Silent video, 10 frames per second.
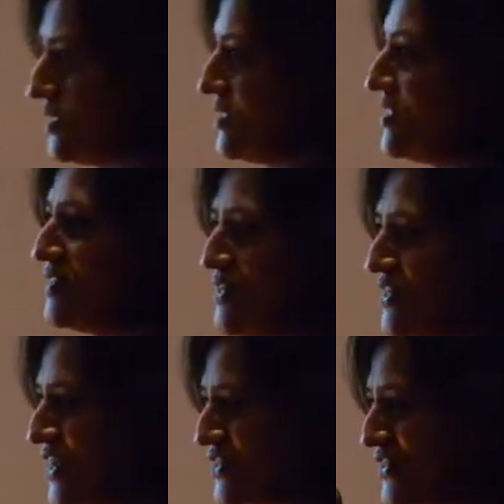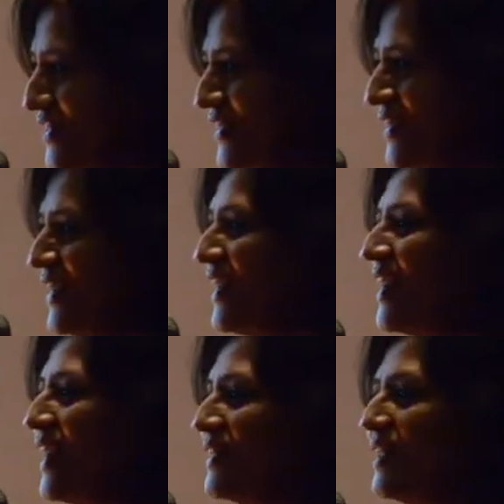this is a suggestion,
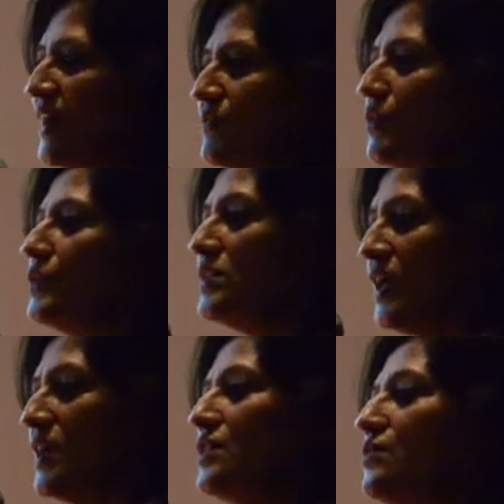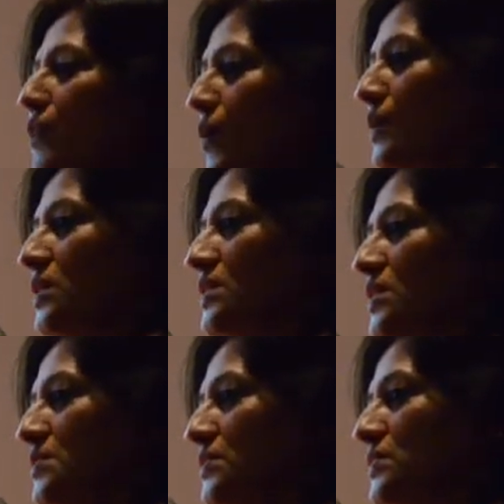and that we could take it forward in
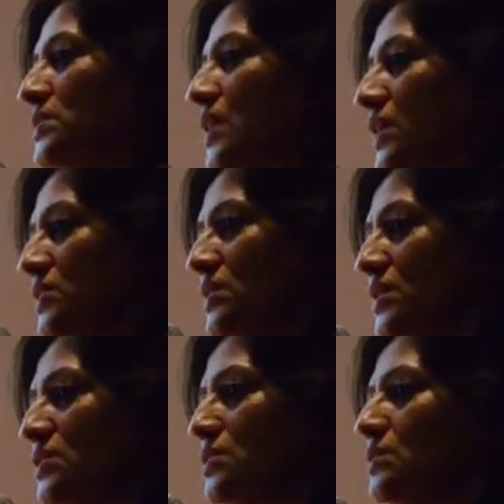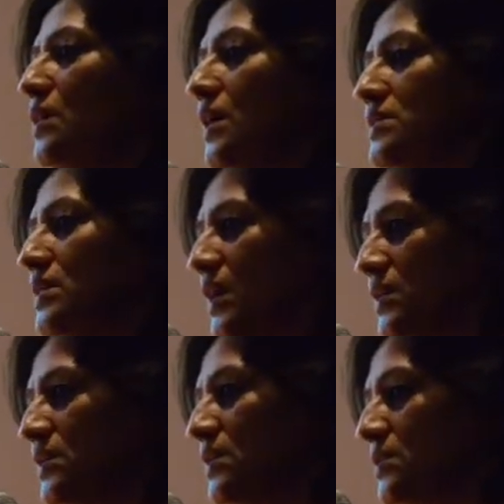terms of discussion as to, as an
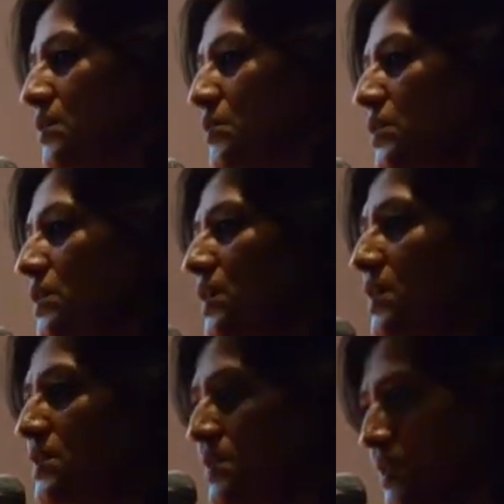architects community, as a